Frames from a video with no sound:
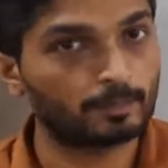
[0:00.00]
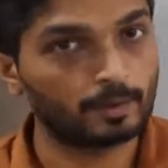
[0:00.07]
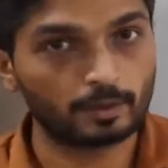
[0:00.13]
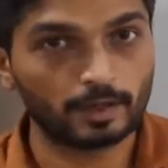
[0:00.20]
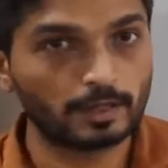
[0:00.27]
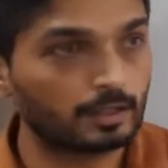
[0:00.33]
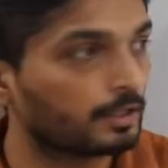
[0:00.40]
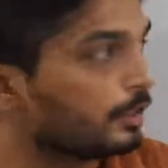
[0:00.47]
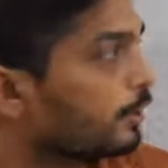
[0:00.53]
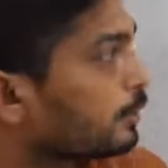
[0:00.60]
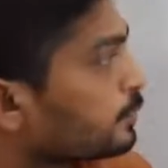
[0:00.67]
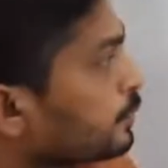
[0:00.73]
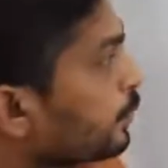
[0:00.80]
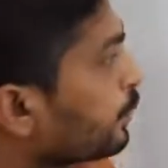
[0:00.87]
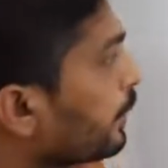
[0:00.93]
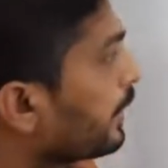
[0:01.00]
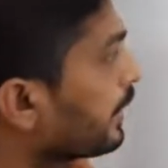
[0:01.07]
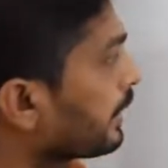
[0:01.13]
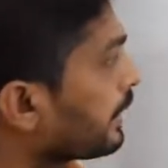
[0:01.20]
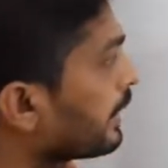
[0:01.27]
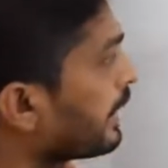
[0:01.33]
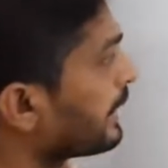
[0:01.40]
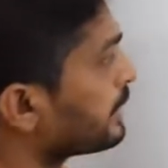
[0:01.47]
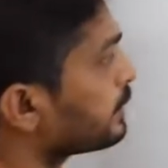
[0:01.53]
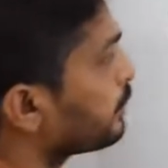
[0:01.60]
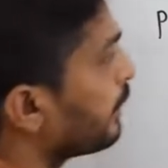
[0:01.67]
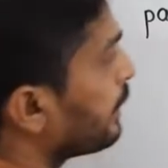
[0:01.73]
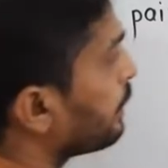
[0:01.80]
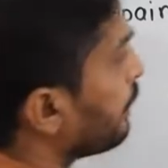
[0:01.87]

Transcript: right? So here x1,